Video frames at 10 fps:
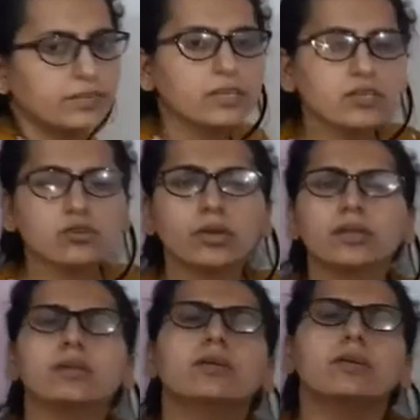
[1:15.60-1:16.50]
So
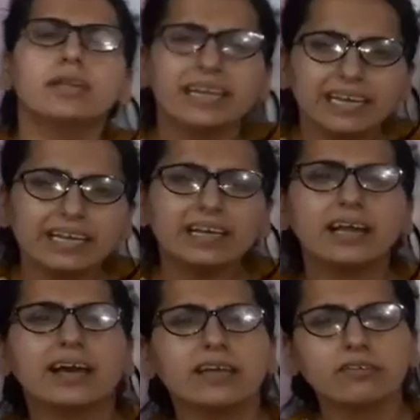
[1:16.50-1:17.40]
in your daily
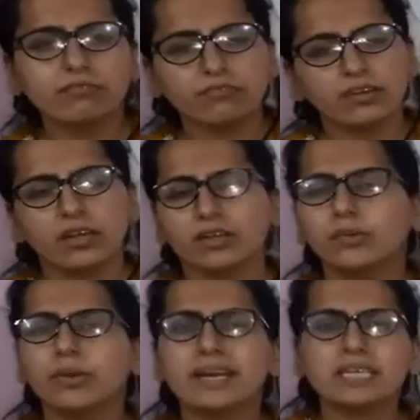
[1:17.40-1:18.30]
life, you
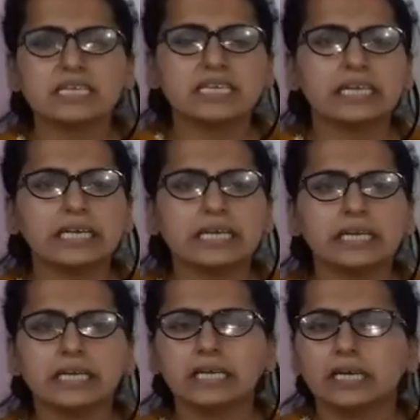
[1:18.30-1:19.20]
had
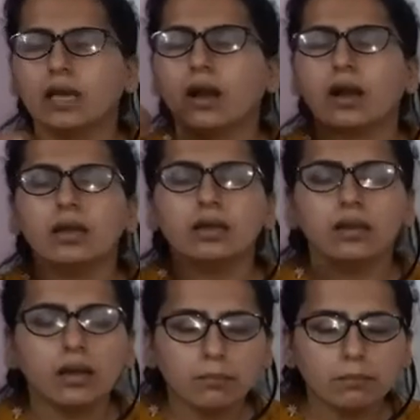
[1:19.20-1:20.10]
seen a
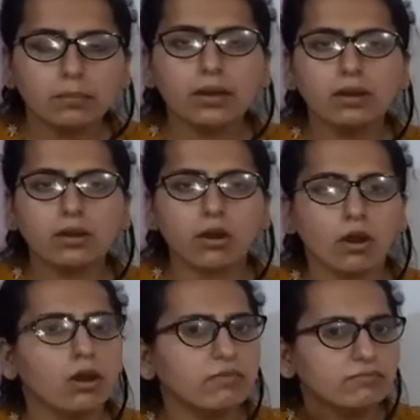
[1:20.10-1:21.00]
number
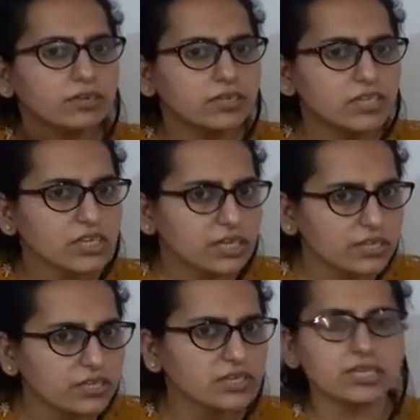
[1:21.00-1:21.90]
of
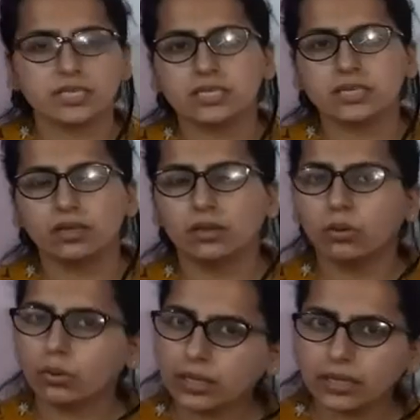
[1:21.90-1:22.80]
changes.
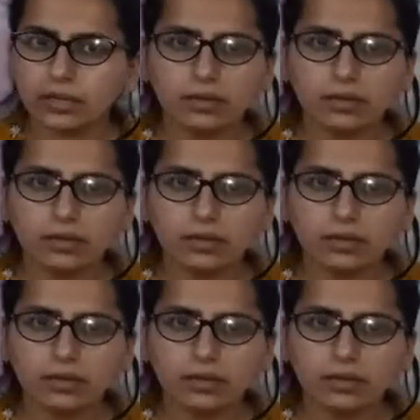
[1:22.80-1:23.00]
Okay?